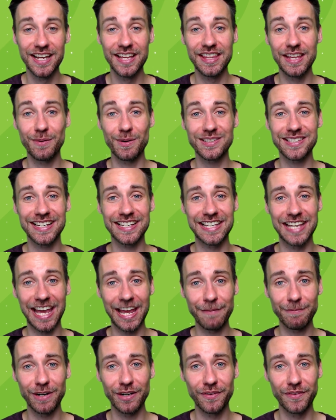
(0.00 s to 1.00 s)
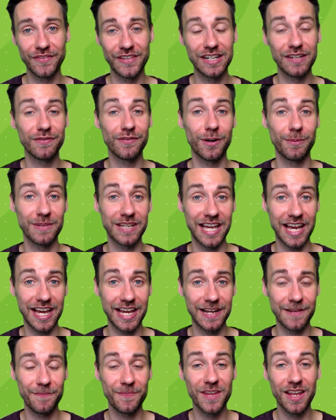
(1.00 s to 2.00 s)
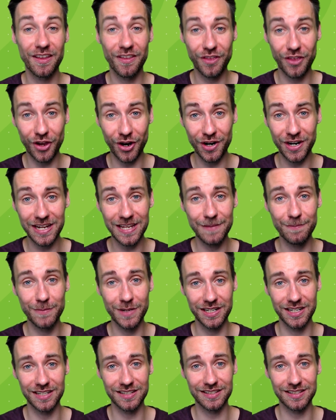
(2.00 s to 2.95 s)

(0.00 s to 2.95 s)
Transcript: There was a gameplay reveal from EA, 30 minutes